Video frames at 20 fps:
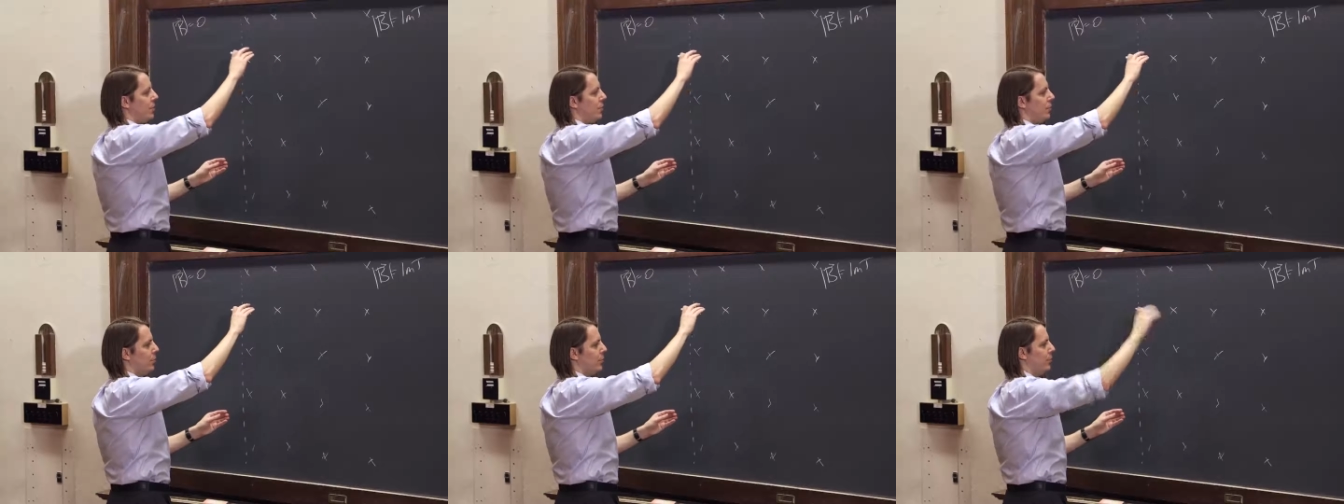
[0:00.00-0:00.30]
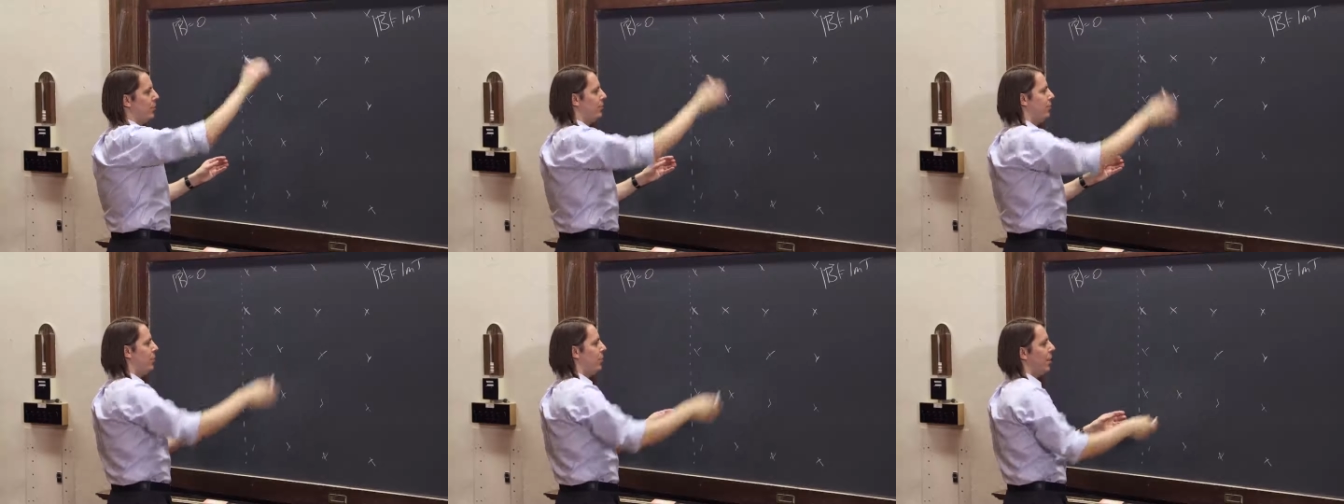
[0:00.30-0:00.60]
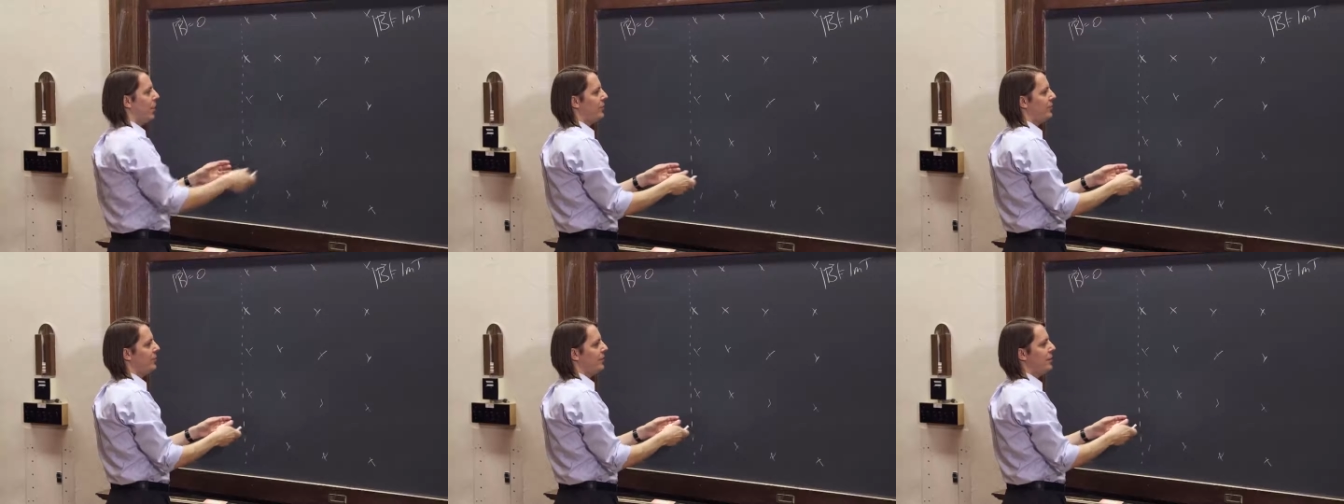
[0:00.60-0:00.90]
with some
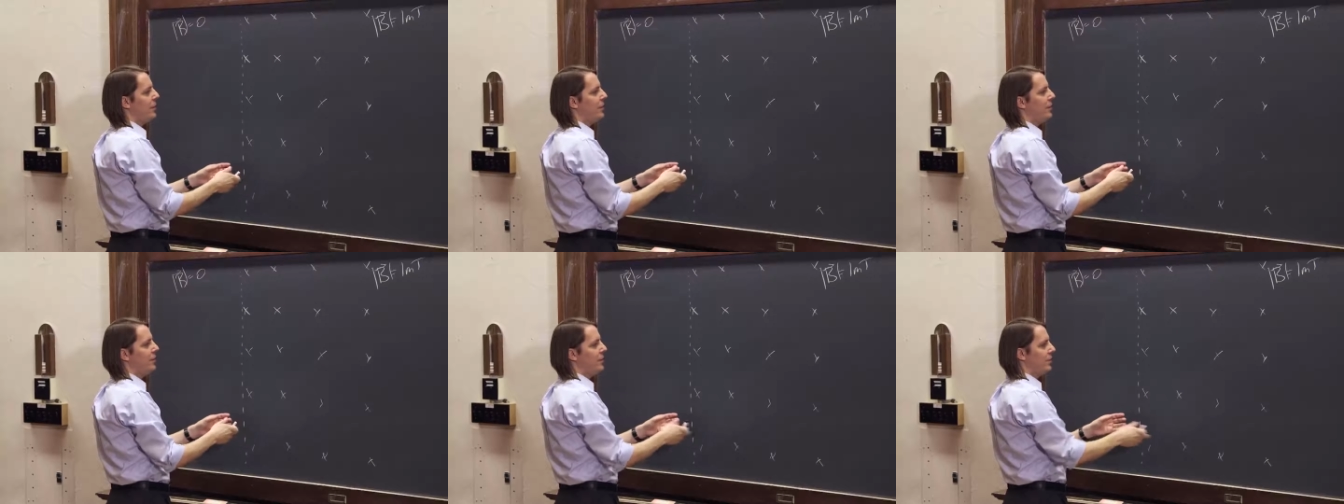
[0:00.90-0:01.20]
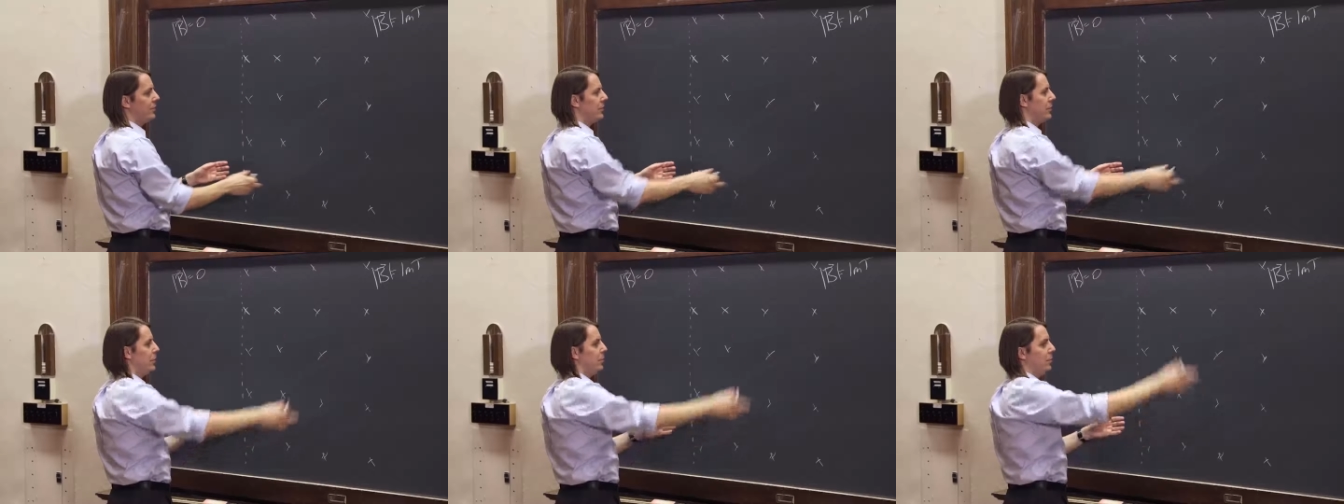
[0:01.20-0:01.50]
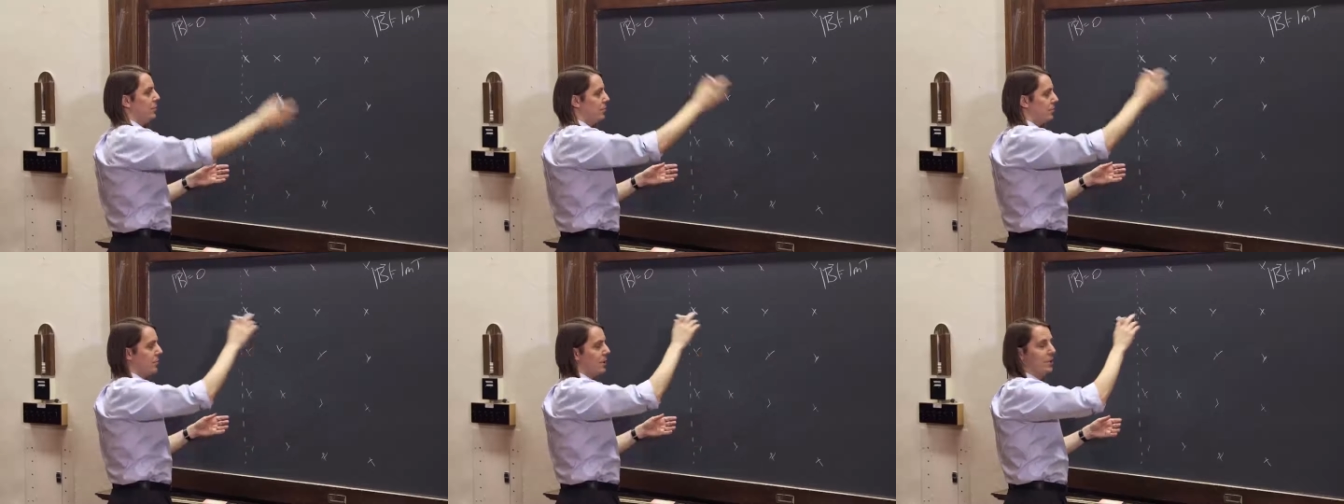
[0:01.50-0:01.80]
velocity, it's going
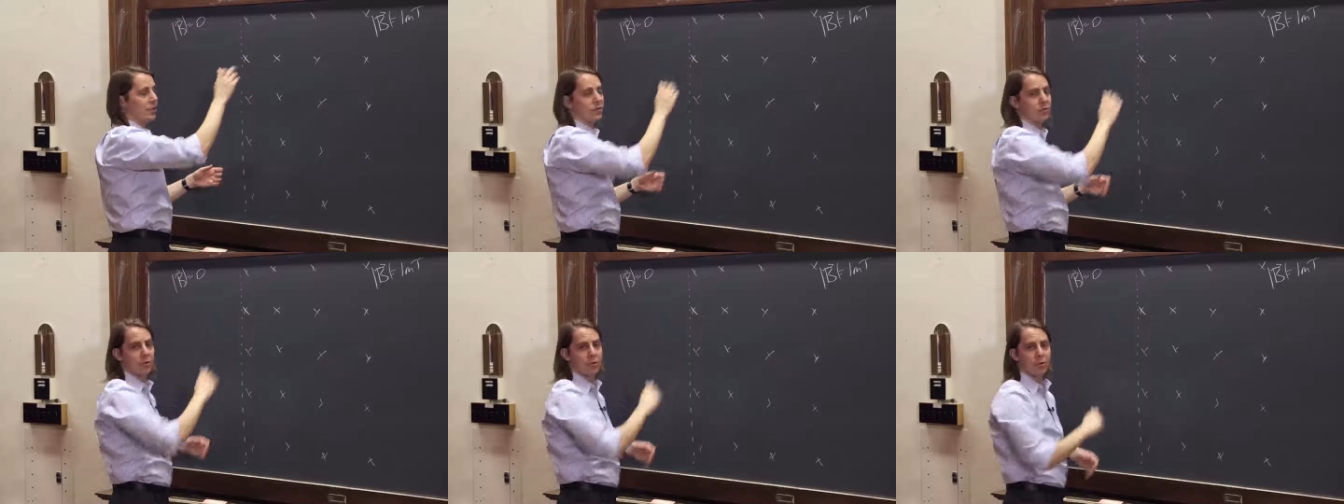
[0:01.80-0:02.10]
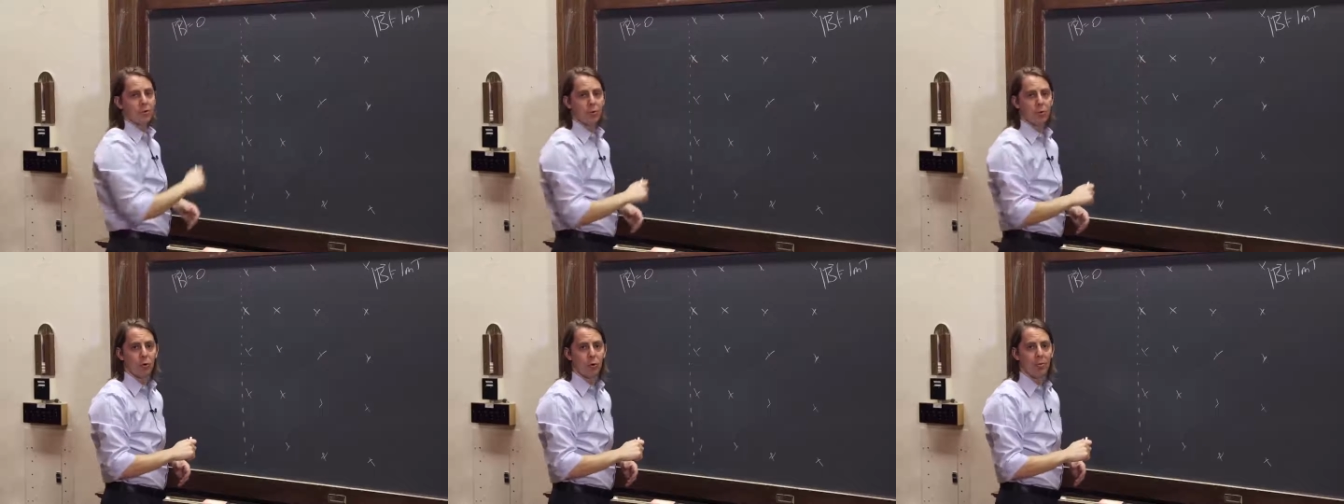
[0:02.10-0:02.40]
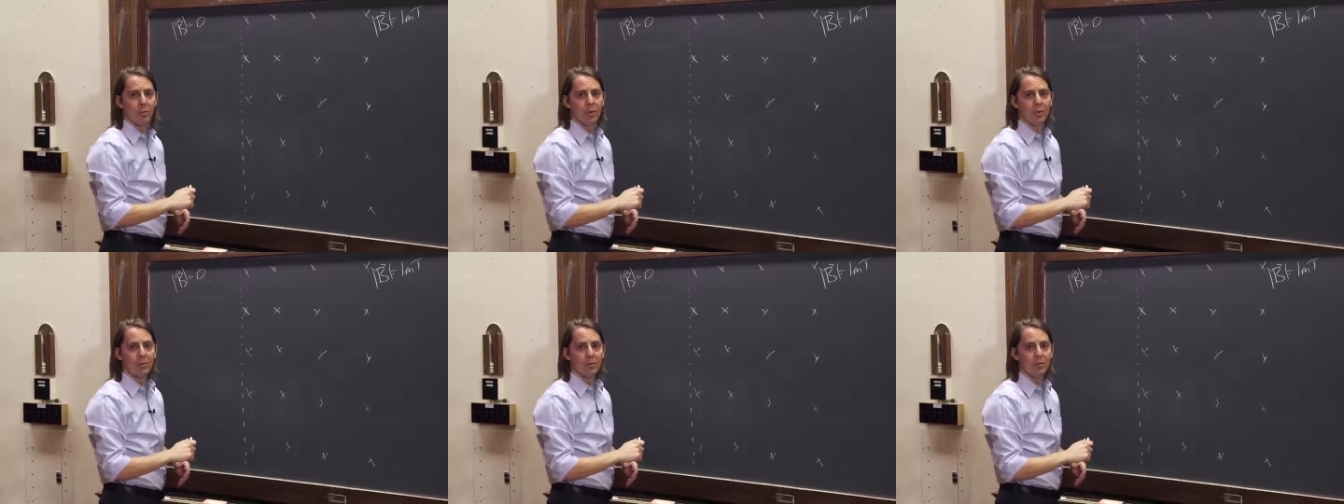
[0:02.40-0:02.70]
to make a circular
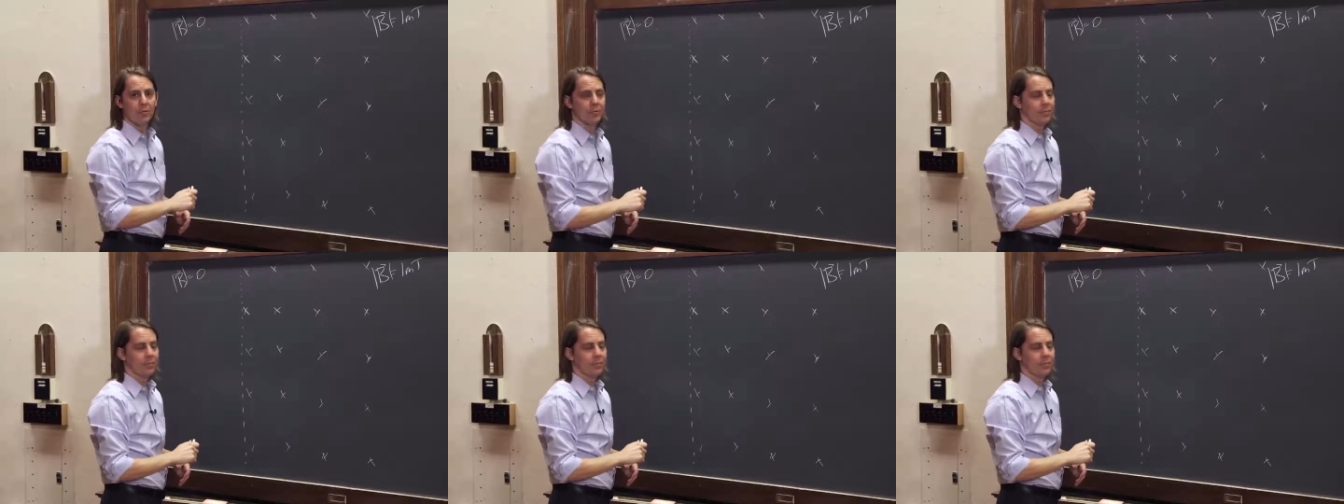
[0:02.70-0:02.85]
orbit.